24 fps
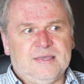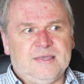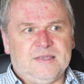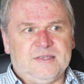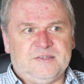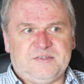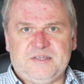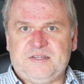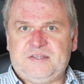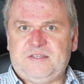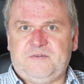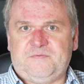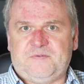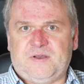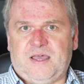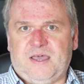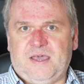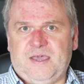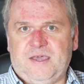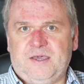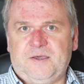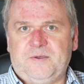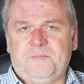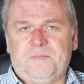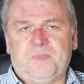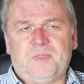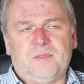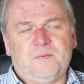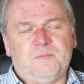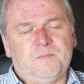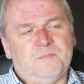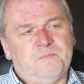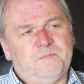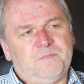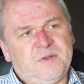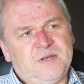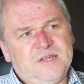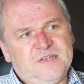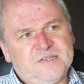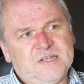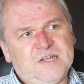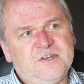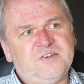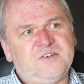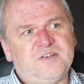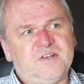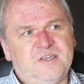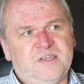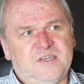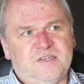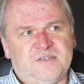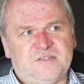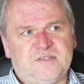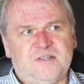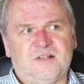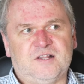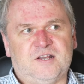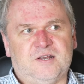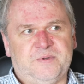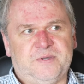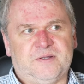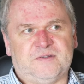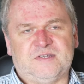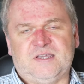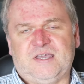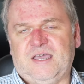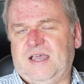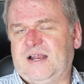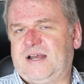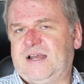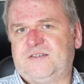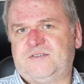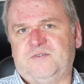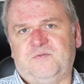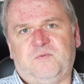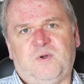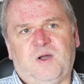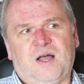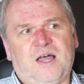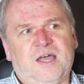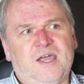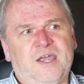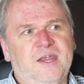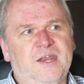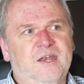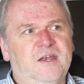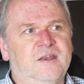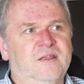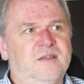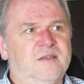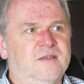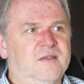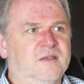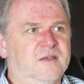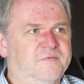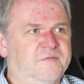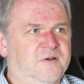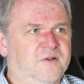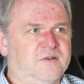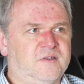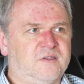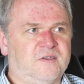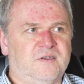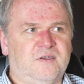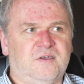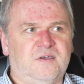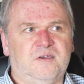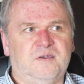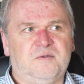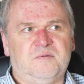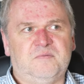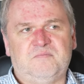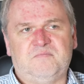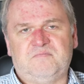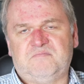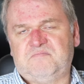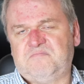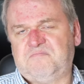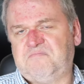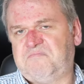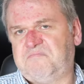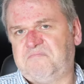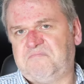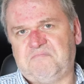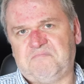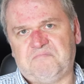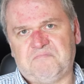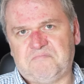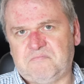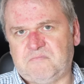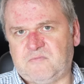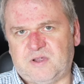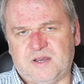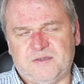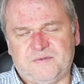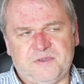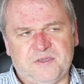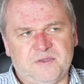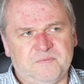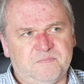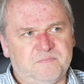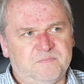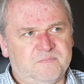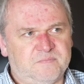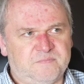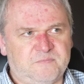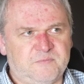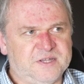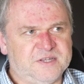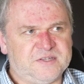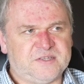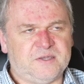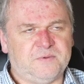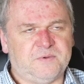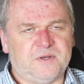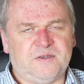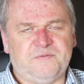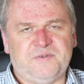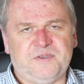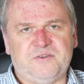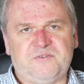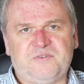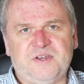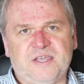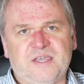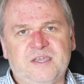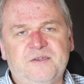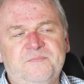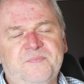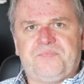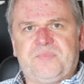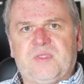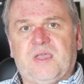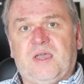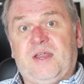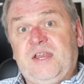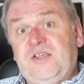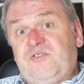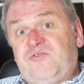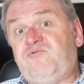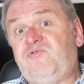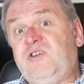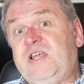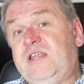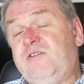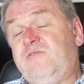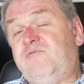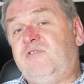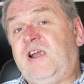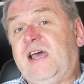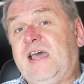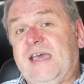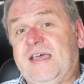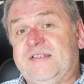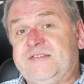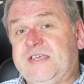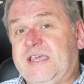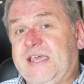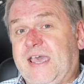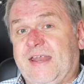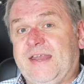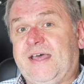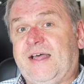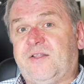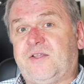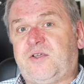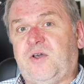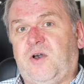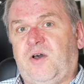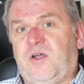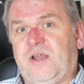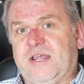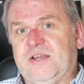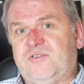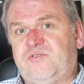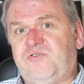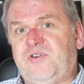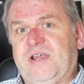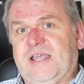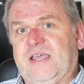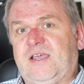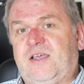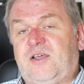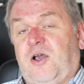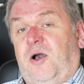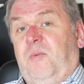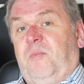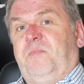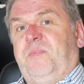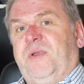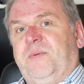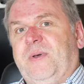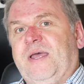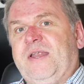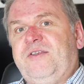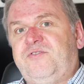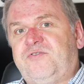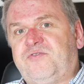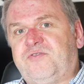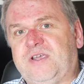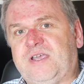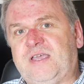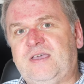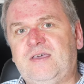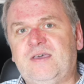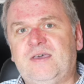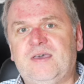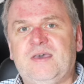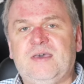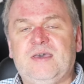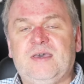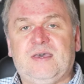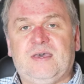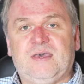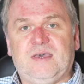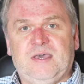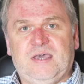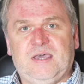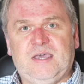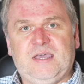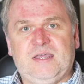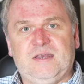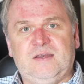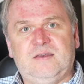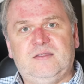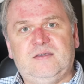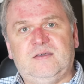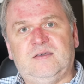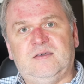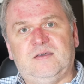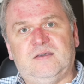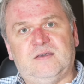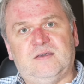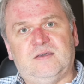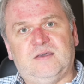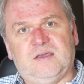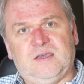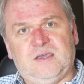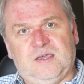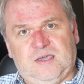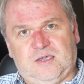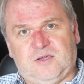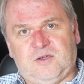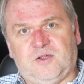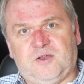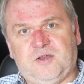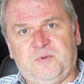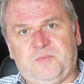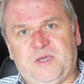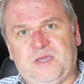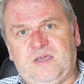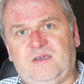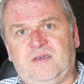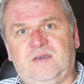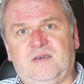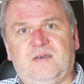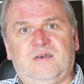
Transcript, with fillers: City Flyer. But essentially, you're still going to be able to get a glass of wine, a vodka, whatever you, whiskey, whatever you drink. And it's really rare to get an alcoholic drink complimentary in economy